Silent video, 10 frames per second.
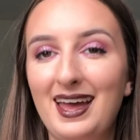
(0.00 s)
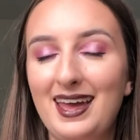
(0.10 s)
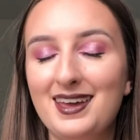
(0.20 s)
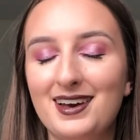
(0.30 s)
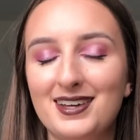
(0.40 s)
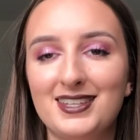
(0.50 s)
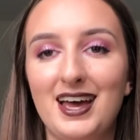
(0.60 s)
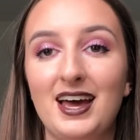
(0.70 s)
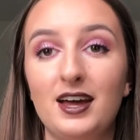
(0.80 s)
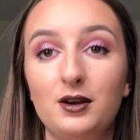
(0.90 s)
Hey guys,
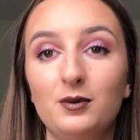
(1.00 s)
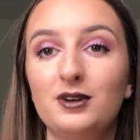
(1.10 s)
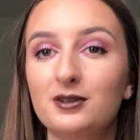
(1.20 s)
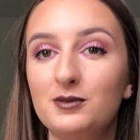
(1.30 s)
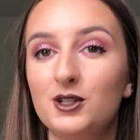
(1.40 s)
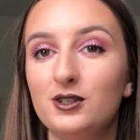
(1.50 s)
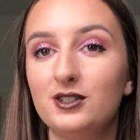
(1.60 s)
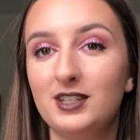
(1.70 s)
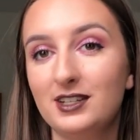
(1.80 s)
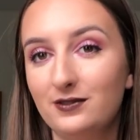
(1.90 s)
and welcome to
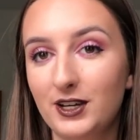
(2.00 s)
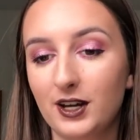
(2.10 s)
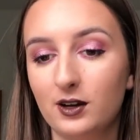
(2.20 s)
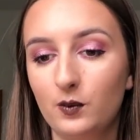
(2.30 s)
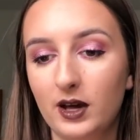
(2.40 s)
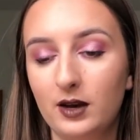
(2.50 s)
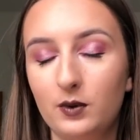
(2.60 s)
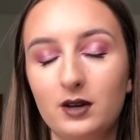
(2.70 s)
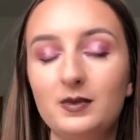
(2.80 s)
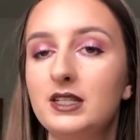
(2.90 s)
today's video where
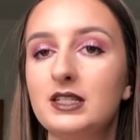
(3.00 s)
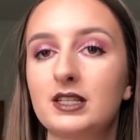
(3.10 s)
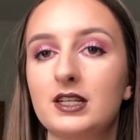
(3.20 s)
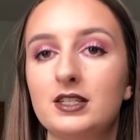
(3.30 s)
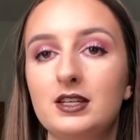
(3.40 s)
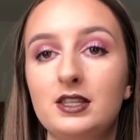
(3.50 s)
we're going to be discussing